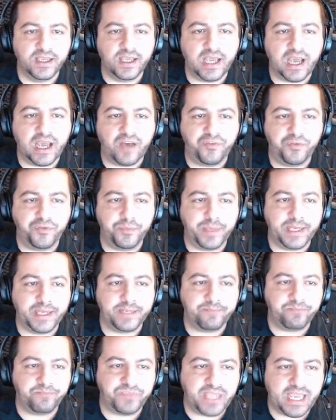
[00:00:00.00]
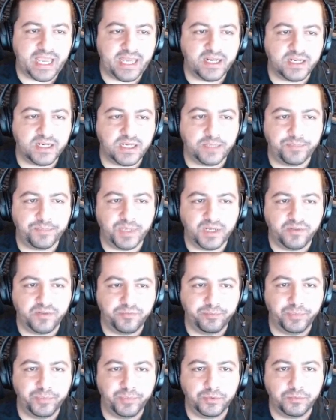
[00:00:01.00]
Alphabet had a couple of
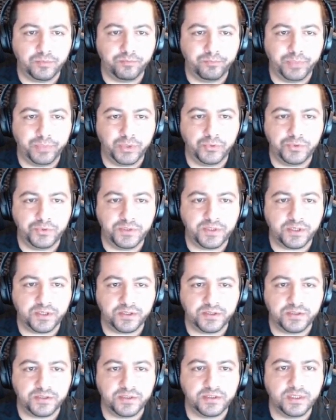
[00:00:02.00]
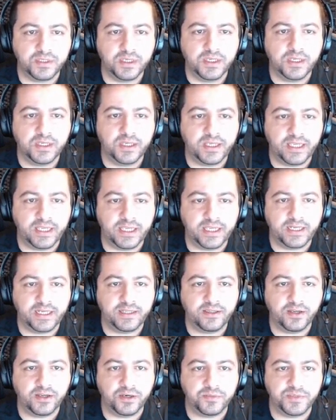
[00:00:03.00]
boosters in
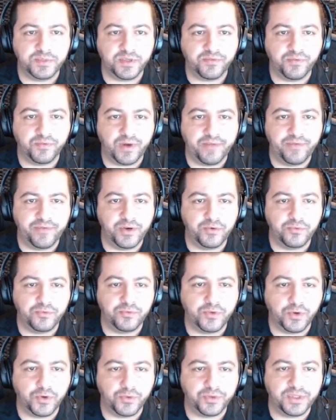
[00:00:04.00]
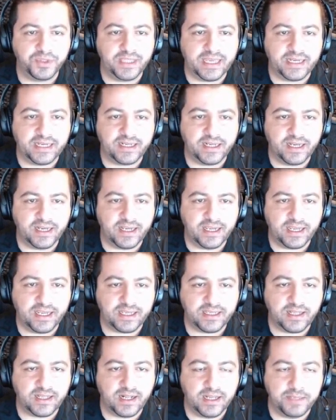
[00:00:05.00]
terms of revenue growth that
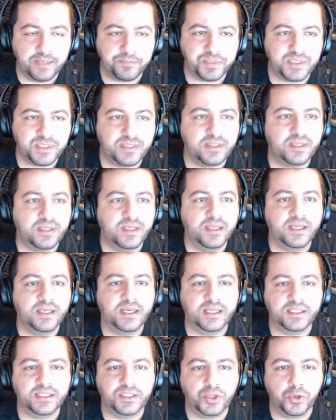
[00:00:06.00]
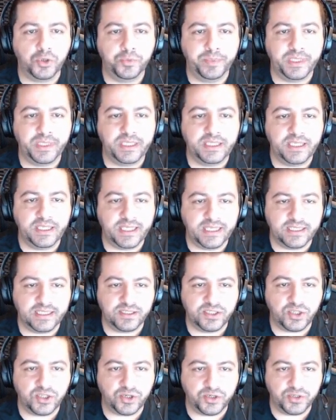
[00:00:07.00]
eclipsed Adobe in
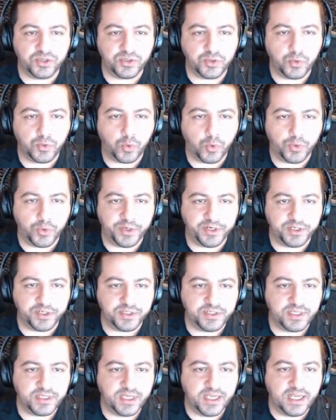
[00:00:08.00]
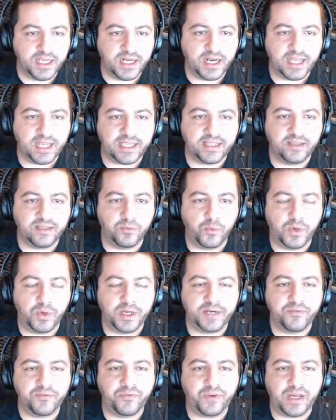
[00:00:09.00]
certain quarters, like the
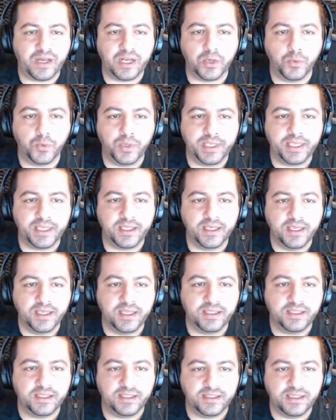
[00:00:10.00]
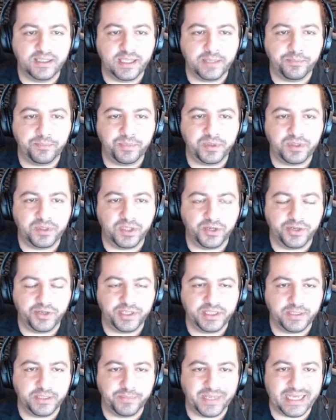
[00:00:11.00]
one following the dip
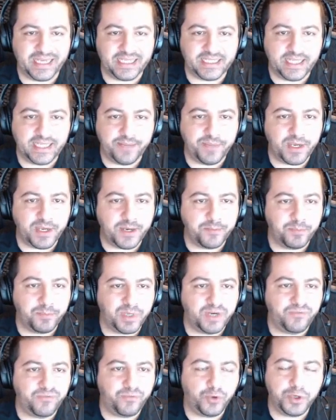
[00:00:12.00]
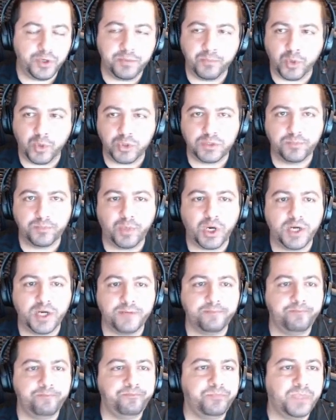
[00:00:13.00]
during the pandemic. But for the most part,
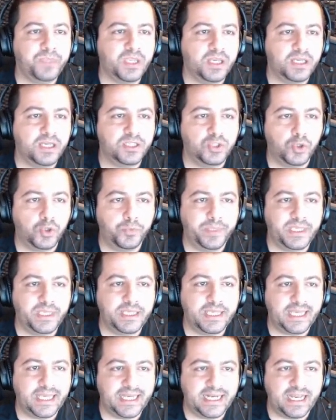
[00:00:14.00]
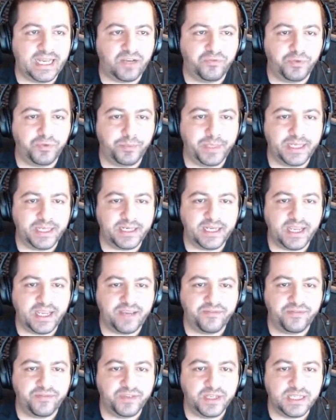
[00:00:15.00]
Adobe and Alphabet
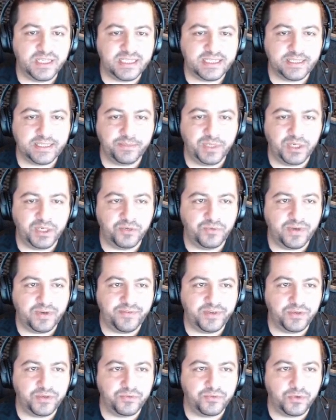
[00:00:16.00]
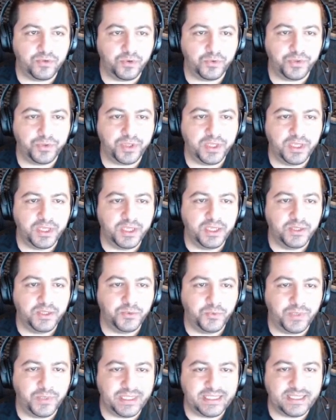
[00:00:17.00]
have similar revenue growth,
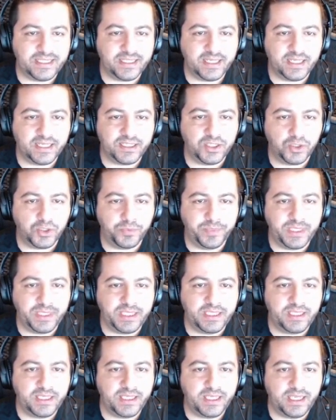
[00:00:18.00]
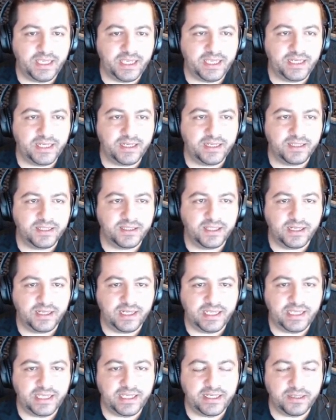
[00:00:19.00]
with Adobe in the
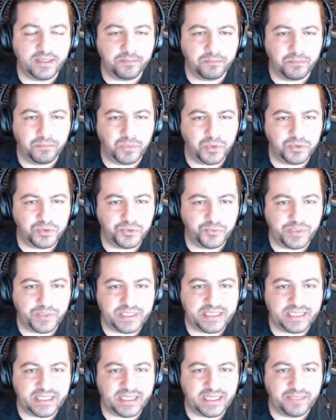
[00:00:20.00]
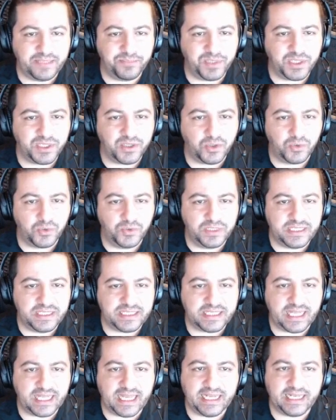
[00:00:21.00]
lead most recently, but only
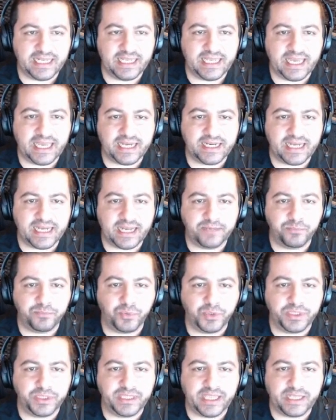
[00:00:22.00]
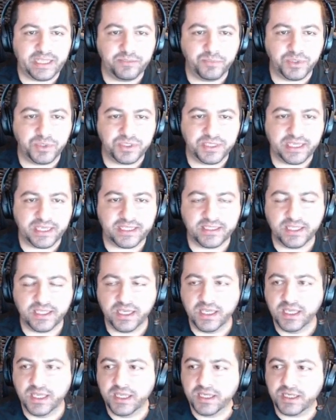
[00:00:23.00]
slightly at 9.8%
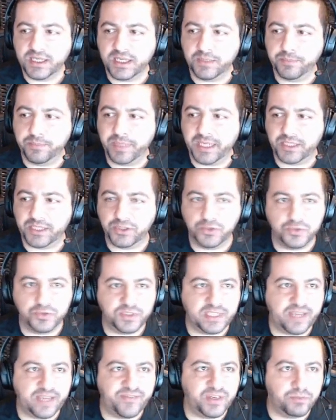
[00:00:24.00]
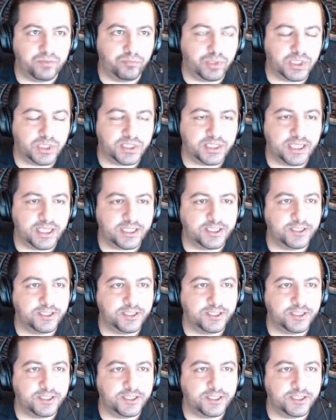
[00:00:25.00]
compared to 7%.